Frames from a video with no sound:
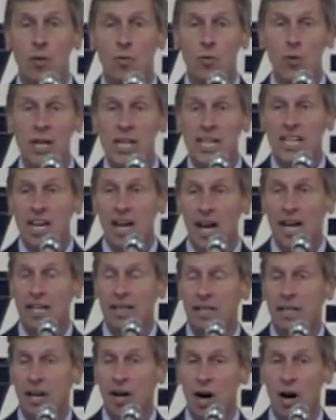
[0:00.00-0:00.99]
We
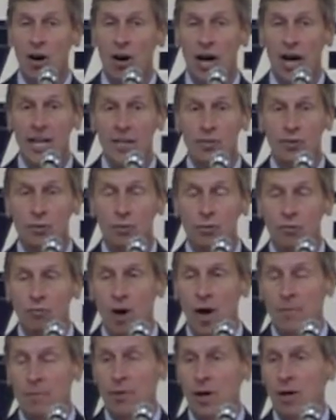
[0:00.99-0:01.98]
cut our high school
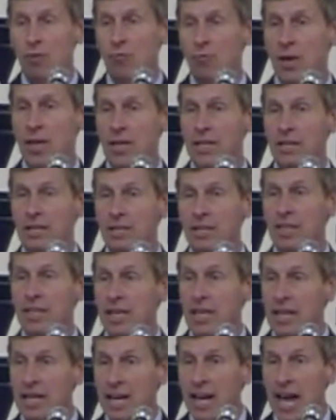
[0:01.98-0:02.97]
dropout rate
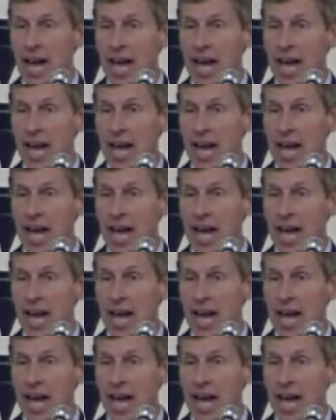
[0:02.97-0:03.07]
in